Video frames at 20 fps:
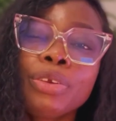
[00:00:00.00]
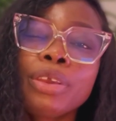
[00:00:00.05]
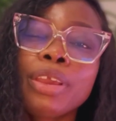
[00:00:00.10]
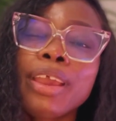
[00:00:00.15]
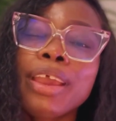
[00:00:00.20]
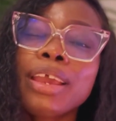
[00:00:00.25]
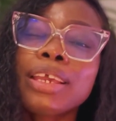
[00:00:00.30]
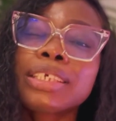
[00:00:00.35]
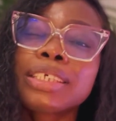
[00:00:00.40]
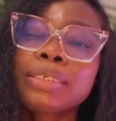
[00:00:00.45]

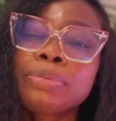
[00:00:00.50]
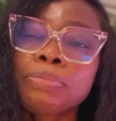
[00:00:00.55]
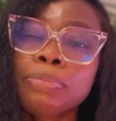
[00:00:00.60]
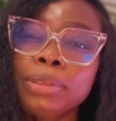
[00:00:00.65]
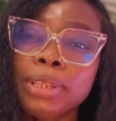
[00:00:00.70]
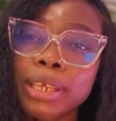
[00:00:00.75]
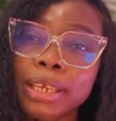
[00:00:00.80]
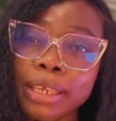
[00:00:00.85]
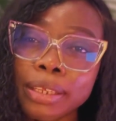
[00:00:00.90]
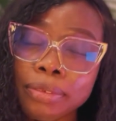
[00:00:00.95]

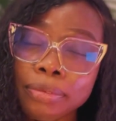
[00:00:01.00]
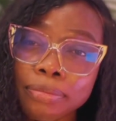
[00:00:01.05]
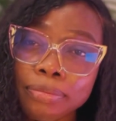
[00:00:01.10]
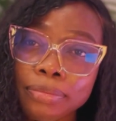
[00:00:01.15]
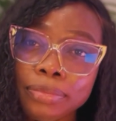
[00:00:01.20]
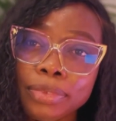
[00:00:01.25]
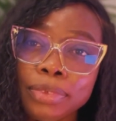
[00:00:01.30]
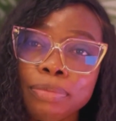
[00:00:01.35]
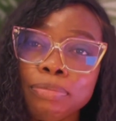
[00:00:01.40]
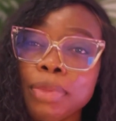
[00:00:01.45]
Explain,
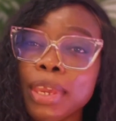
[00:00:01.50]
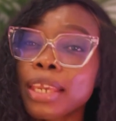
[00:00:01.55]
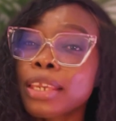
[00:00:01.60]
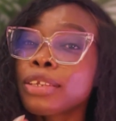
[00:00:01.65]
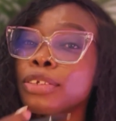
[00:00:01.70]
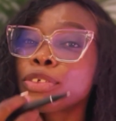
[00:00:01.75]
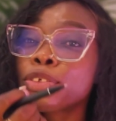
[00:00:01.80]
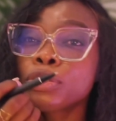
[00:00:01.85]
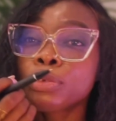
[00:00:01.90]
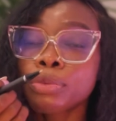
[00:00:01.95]
make
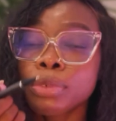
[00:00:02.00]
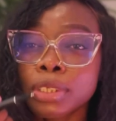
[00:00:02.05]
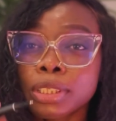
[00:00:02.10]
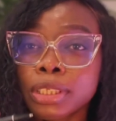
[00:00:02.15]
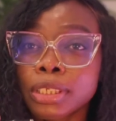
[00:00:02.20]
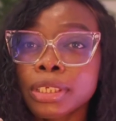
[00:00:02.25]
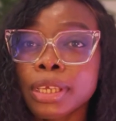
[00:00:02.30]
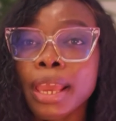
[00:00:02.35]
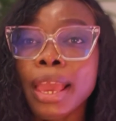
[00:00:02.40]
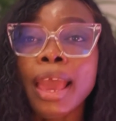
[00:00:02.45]
it sweet,
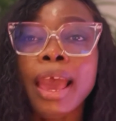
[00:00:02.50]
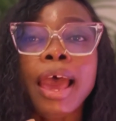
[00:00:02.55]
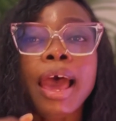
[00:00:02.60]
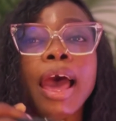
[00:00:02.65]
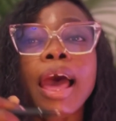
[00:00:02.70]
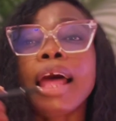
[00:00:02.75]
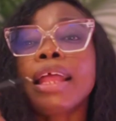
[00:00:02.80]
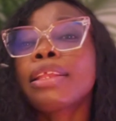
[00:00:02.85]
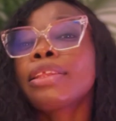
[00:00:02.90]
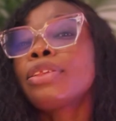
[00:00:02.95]

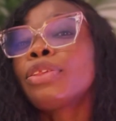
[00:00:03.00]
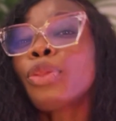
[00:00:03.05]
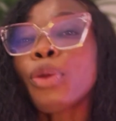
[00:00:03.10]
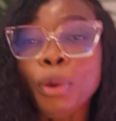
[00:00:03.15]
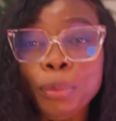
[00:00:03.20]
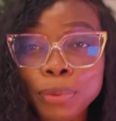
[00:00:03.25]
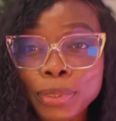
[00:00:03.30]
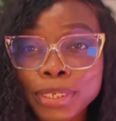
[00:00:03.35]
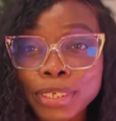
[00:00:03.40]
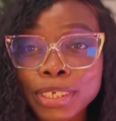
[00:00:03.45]

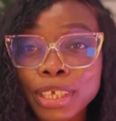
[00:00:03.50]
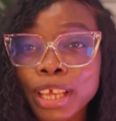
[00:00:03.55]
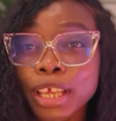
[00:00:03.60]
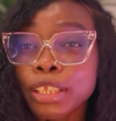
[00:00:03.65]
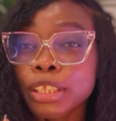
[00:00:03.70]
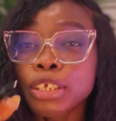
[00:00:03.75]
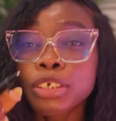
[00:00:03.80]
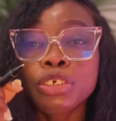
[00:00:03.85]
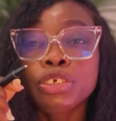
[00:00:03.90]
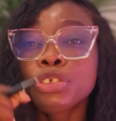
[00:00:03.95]
adopt
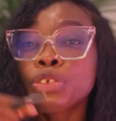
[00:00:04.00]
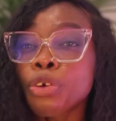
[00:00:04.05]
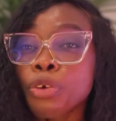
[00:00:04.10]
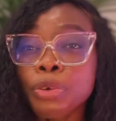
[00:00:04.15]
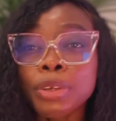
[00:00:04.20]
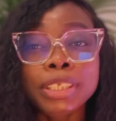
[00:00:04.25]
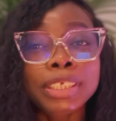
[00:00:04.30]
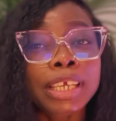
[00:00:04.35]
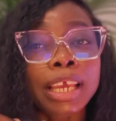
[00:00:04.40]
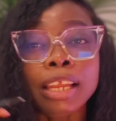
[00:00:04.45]
the
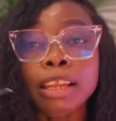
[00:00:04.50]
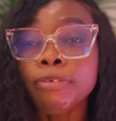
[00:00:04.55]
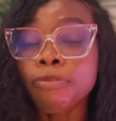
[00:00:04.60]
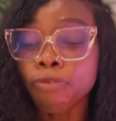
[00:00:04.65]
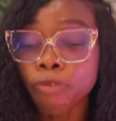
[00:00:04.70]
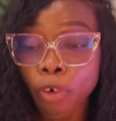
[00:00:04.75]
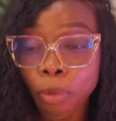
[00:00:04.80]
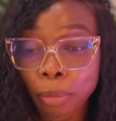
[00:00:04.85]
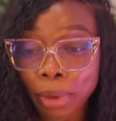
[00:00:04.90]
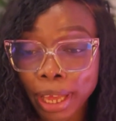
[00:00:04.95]
storytelling
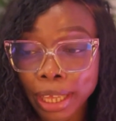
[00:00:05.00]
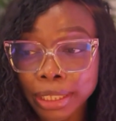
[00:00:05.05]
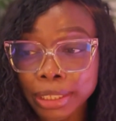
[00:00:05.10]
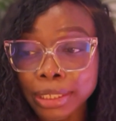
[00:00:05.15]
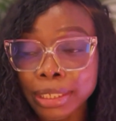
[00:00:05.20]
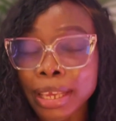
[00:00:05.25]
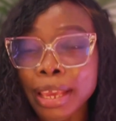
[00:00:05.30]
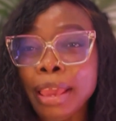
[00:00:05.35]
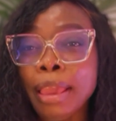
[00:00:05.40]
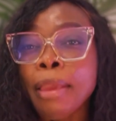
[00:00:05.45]
format,
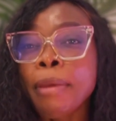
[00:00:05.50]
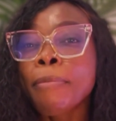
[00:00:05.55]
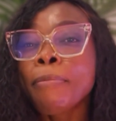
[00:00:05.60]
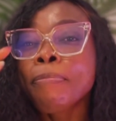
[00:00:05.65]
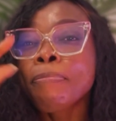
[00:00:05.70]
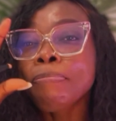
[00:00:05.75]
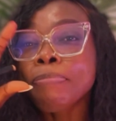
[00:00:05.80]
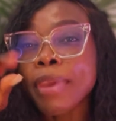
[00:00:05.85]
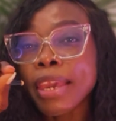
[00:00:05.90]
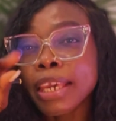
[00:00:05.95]

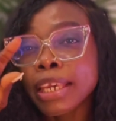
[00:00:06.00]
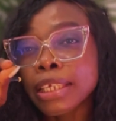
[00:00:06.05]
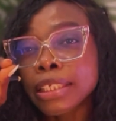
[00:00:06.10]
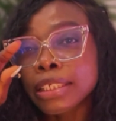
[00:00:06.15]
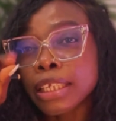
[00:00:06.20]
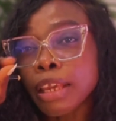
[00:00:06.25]
make it